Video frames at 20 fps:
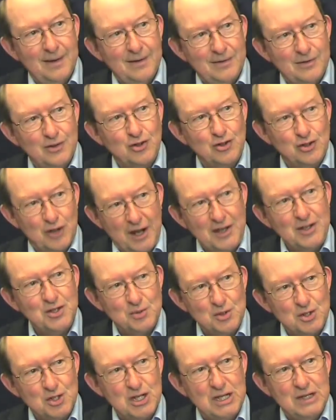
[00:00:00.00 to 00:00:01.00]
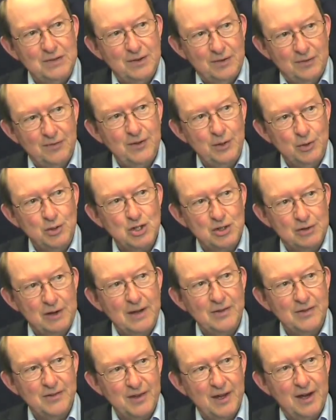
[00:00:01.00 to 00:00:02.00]
to try to achieve in future
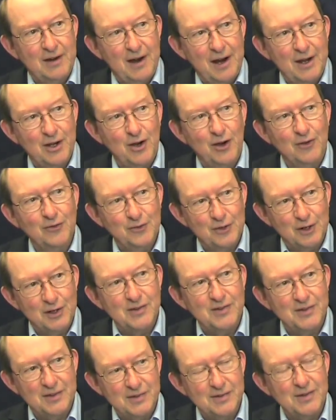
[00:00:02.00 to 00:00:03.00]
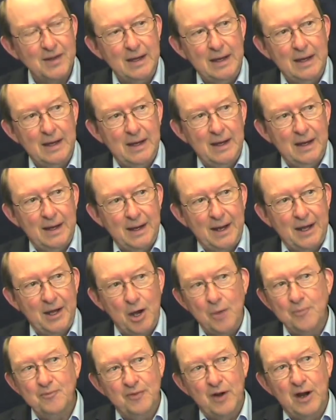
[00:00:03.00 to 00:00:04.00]
NCRI conferences, and I
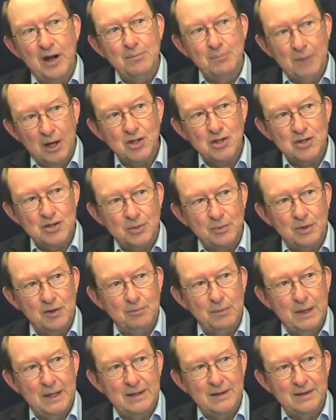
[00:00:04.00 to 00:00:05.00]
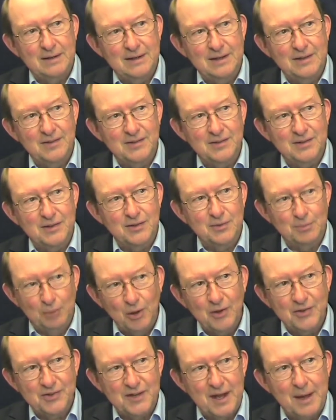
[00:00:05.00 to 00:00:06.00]
hope very much that we've made at least a
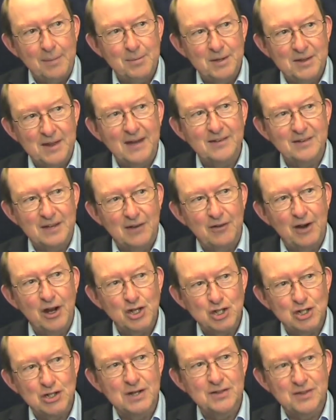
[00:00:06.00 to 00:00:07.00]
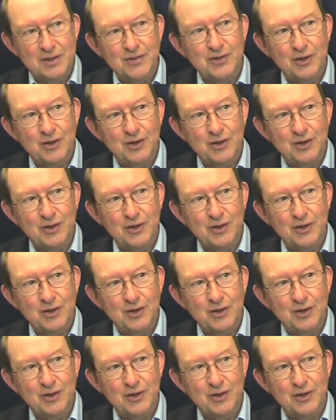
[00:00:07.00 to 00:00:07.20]
small step in that direction at this